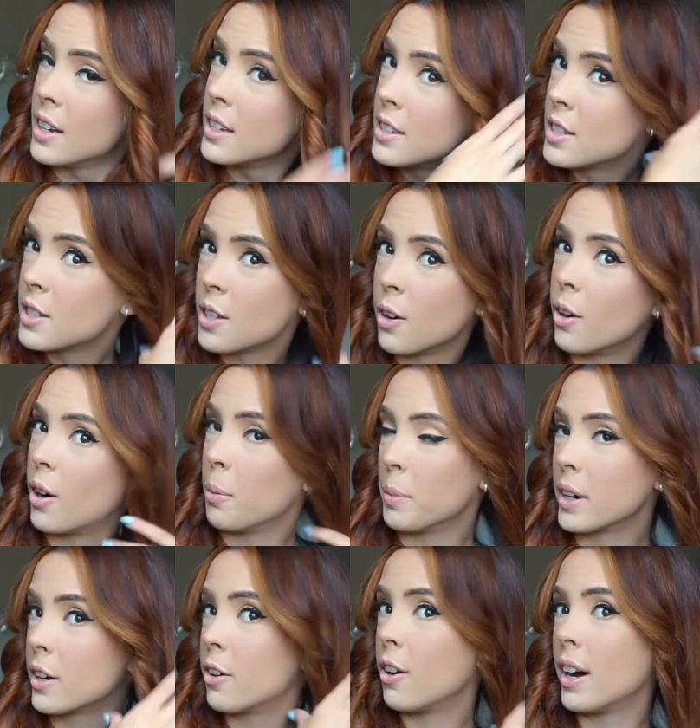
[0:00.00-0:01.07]
So I'm gonna
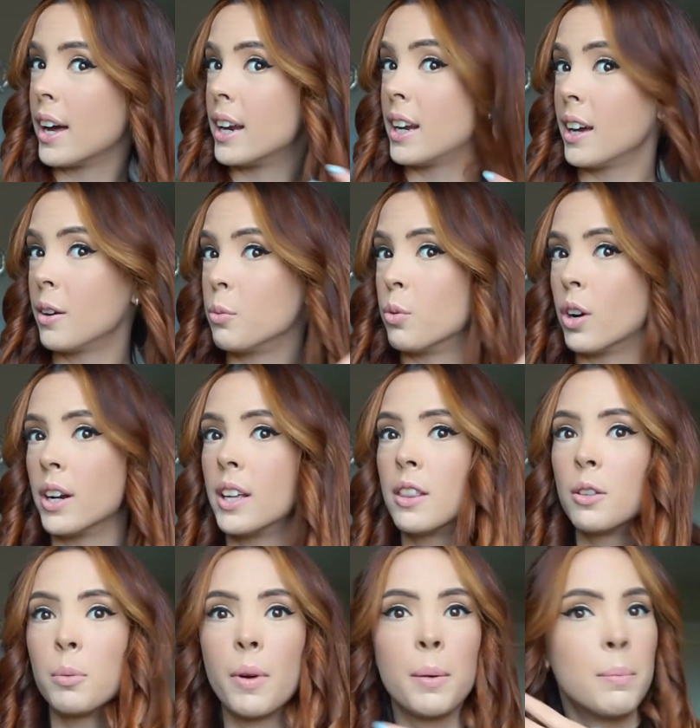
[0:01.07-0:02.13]
go ahead and run it
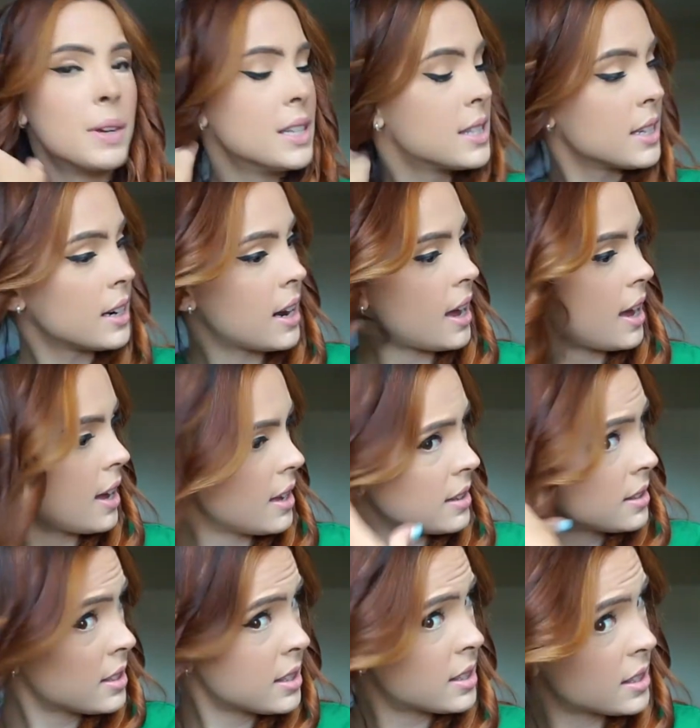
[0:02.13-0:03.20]
through my mids and
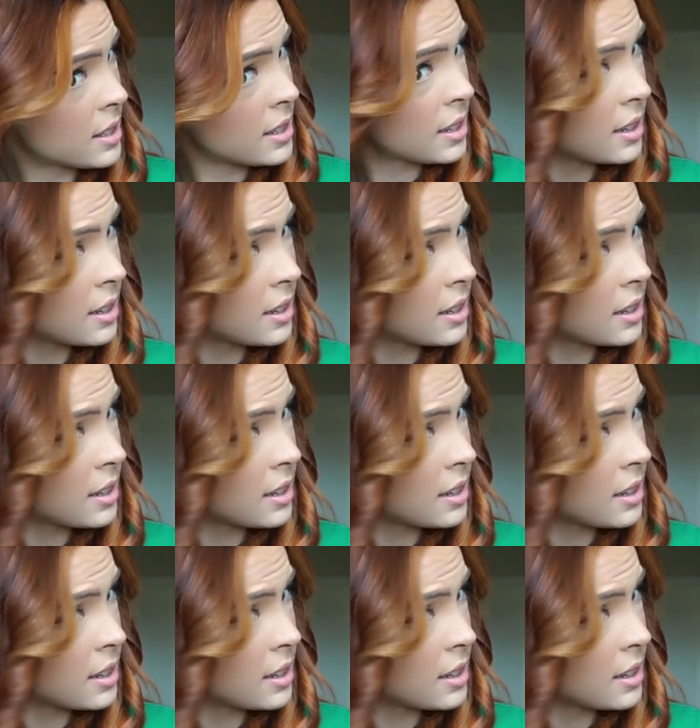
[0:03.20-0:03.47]
ends,